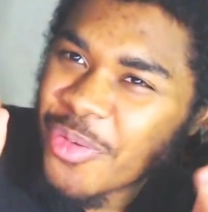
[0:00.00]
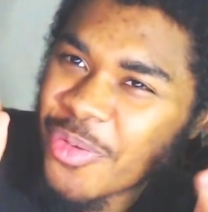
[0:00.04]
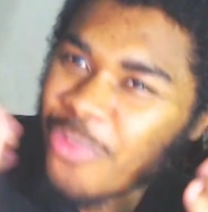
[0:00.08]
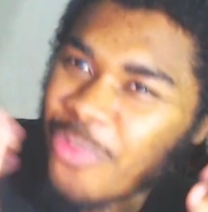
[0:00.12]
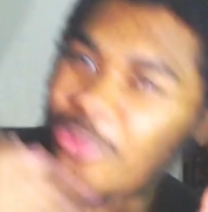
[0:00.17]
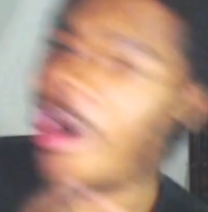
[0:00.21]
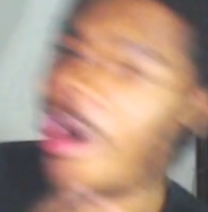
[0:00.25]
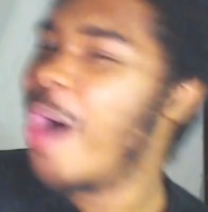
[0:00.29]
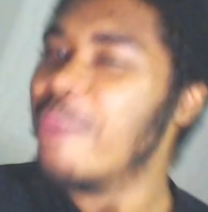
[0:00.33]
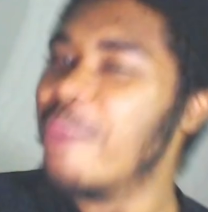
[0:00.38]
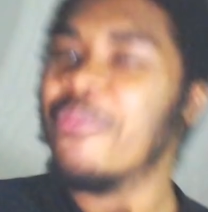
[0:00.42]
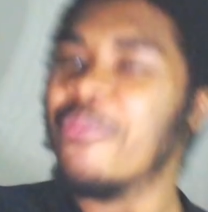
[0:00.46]

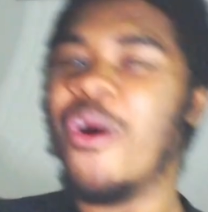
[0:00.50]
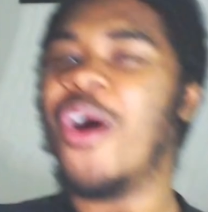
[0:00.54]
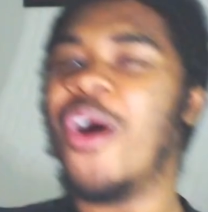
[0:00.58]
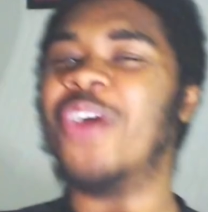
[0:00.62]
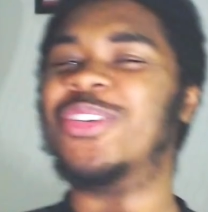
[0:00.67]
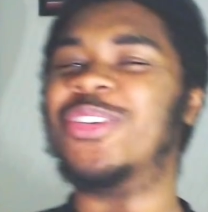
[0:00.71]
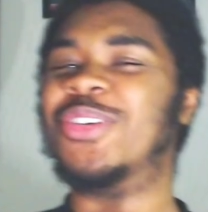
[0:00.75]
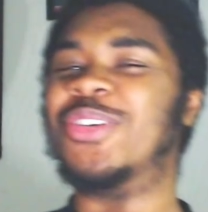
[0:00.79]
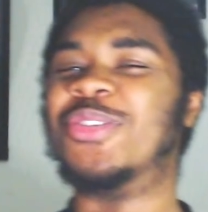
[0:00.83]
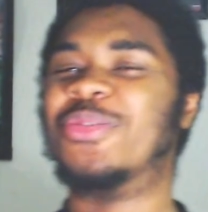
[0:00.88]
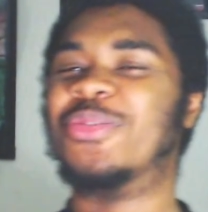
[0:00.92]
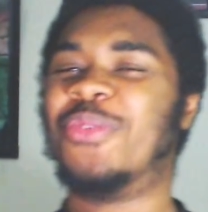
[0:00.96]
What more
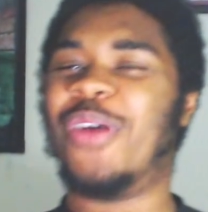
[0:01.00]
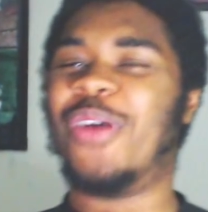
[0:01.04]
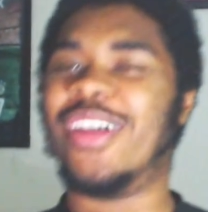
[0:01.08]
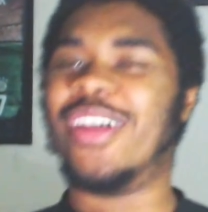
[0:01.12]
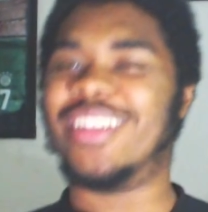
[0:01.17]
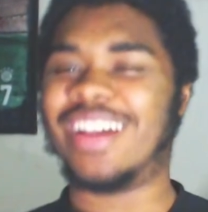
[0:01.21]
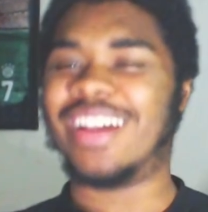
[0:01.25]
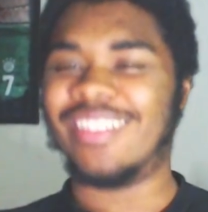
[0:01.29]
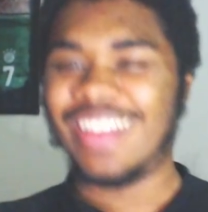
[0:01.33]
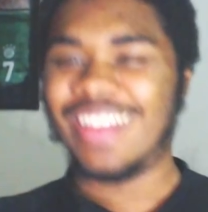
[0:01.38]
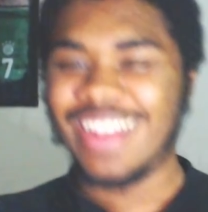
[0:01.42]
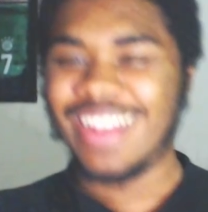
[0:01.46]
do you
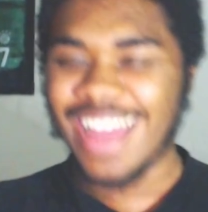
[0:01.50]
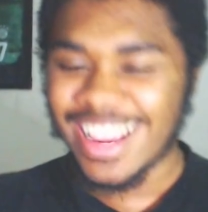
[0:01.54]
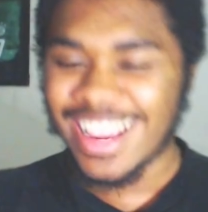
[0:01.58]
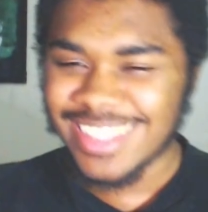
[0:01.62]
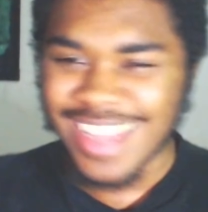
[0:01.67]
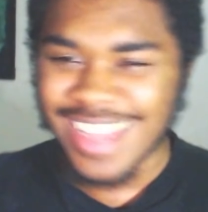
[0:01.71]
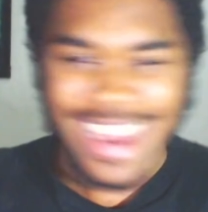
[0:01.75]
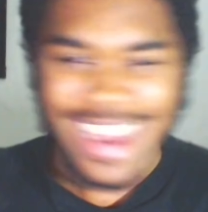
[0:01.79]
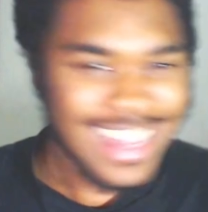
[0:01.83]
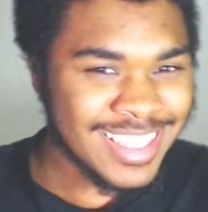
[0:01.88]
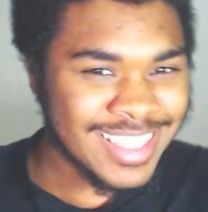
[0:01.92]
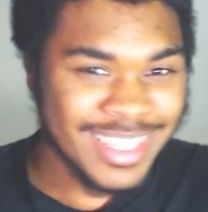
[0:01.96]
want? I mean,
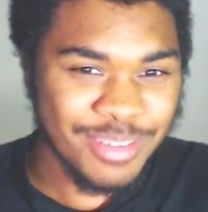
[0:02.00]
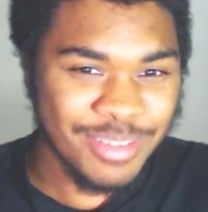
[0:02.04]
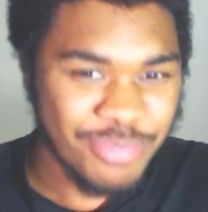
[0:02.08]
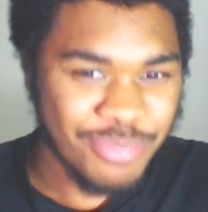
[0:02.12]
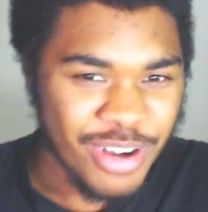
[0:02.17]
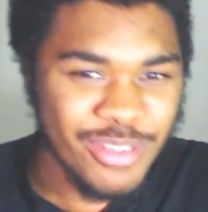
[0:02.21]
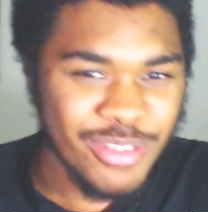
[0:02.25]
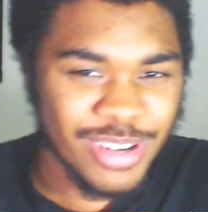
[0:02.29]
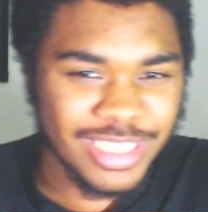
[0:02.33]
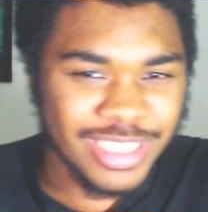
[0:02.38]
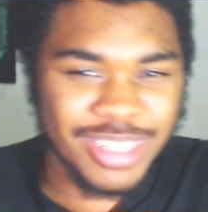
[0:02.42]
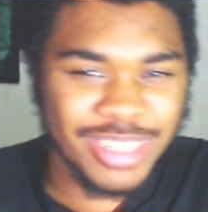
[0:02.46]
that's
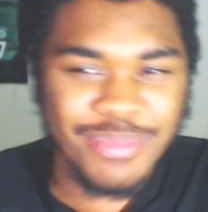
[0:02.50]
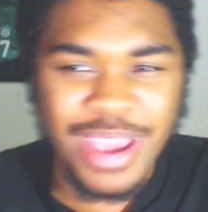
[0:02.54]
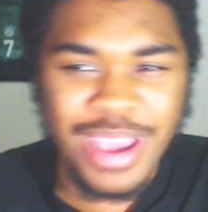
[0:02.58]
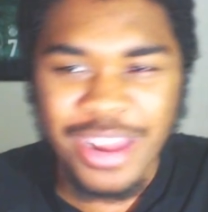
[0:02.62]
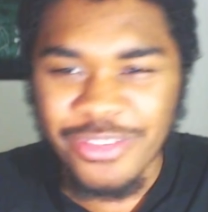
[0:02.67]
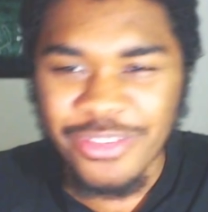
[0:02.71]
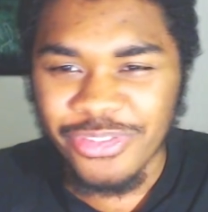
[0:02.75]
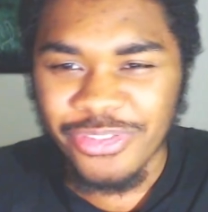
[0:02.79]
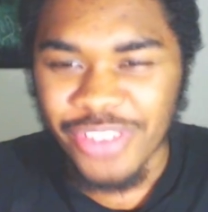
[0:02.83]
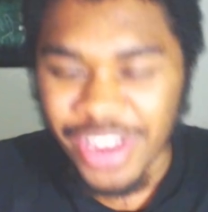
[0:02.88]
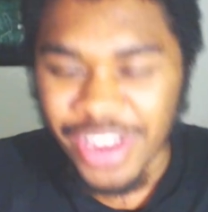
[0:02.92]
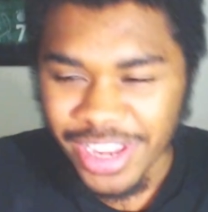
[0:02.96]
pretty much the
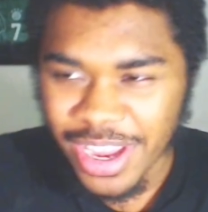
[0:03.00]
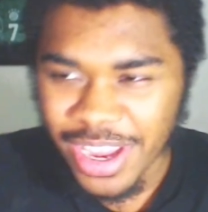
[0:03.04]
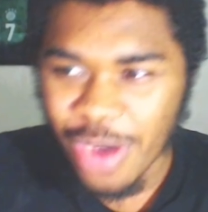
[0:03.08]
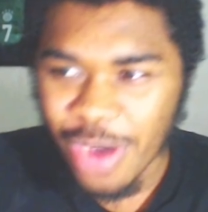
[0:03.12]
main thing.